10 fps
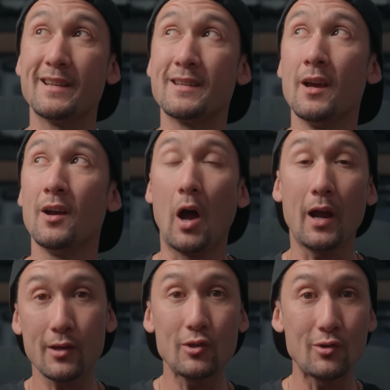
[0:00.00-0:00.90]
And I
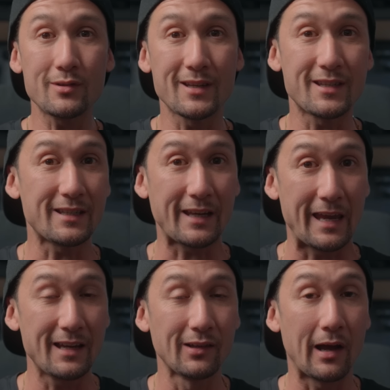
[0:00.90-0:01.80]
could use this as a
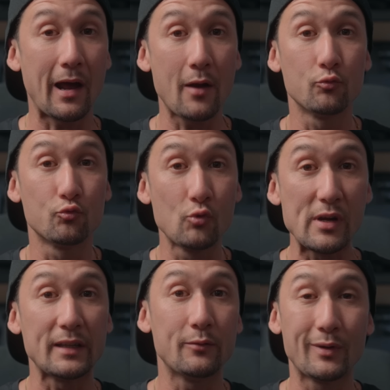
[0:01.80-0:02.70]
key light. I
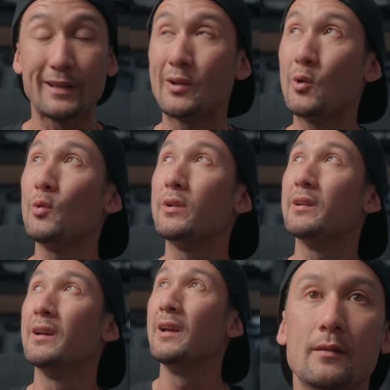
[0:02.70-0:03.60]
really, really
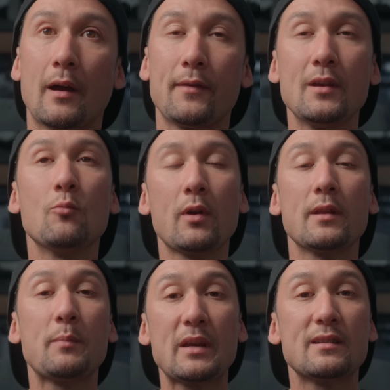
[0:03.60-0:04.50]
could. I think one of
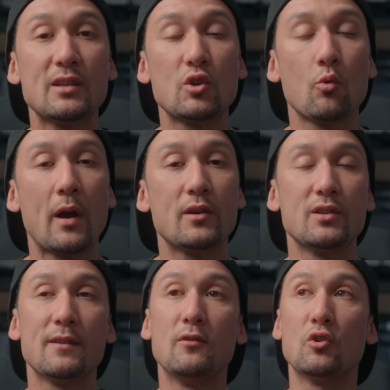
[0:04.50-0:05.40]
the biggest
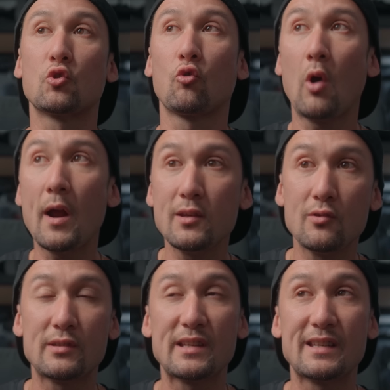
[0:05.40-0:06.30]
situations if you're trying to
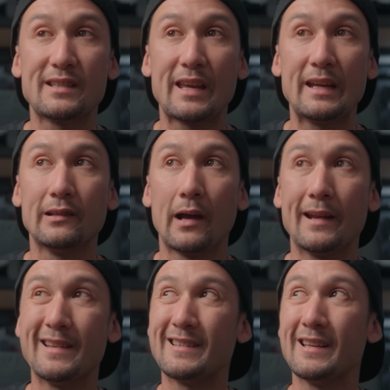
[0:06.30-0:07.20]
use this as a key light
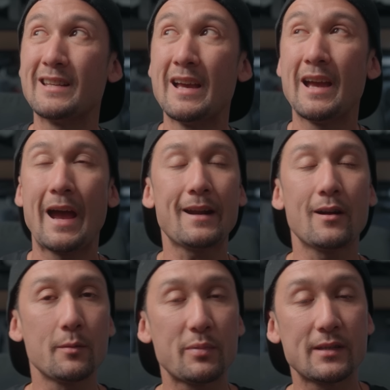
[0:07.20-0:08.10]
is that at
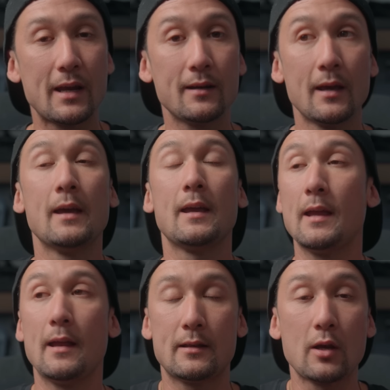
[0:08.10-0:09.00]
100%,
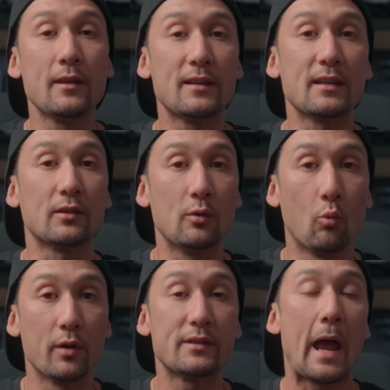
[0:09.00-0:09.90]
it's only 60
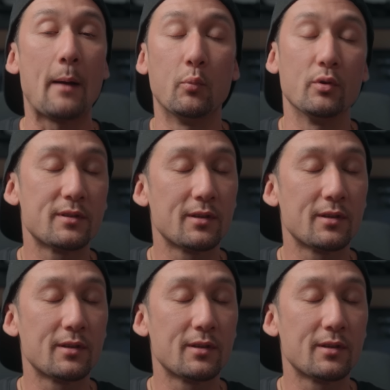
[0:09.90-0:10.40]
watts output.